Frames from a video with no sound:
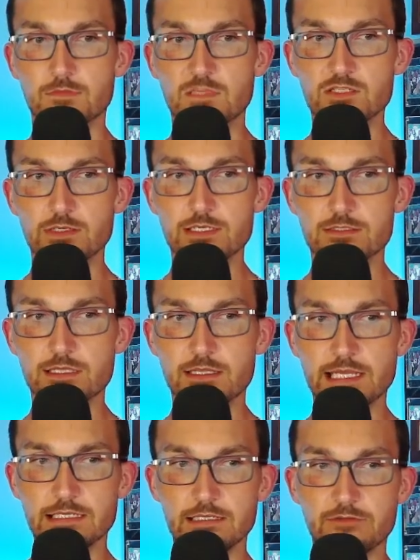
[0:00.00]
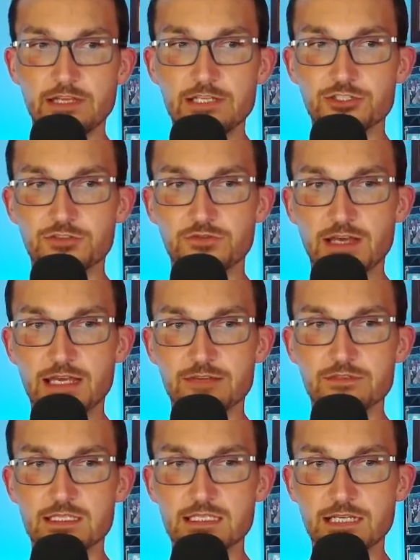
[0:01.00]
So here's the thing. Avengers 5
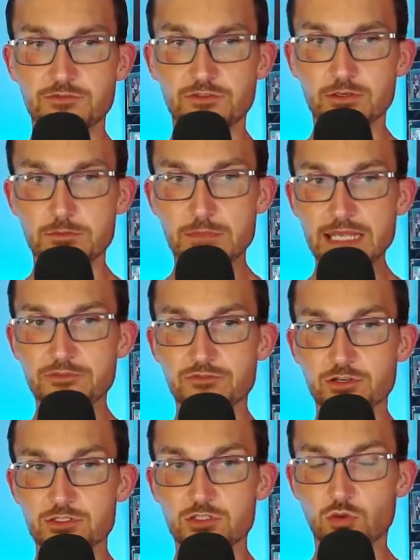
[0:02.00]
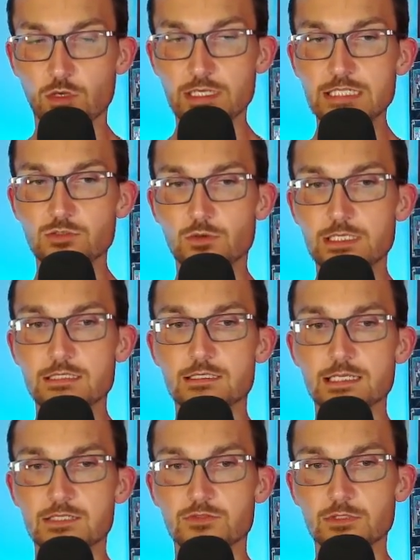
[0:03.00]
is set for May 1st,
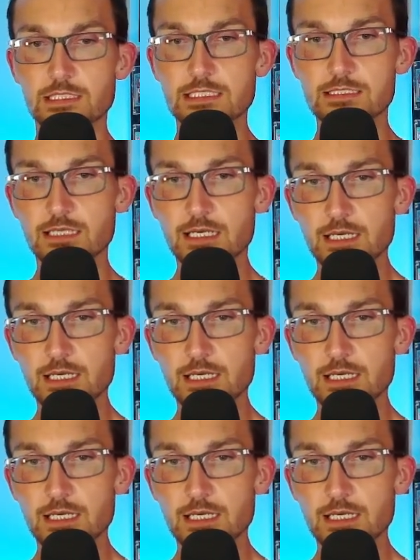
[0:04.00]
2026 release.